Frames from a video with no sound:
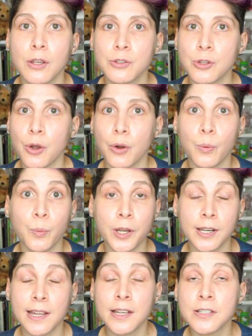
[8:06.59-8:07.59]
So
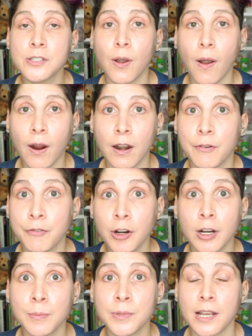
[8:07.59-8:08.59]
when kids are
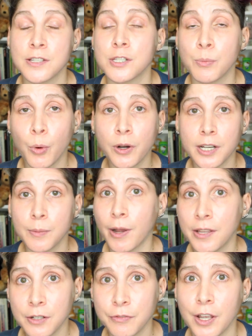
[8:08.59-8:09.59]
affirmed and supported
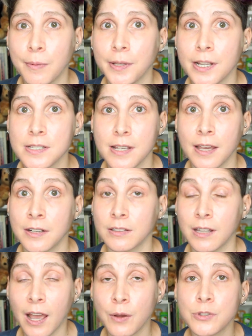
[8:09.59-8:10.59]
by their families and
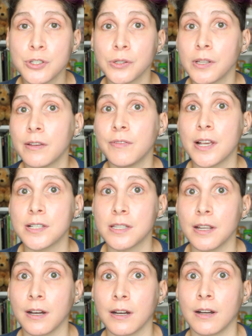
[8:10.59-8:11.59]
allowed to live as
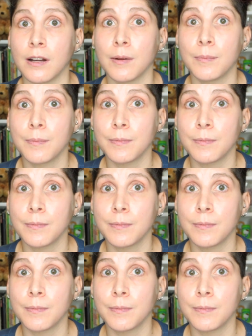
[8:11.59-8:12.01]
their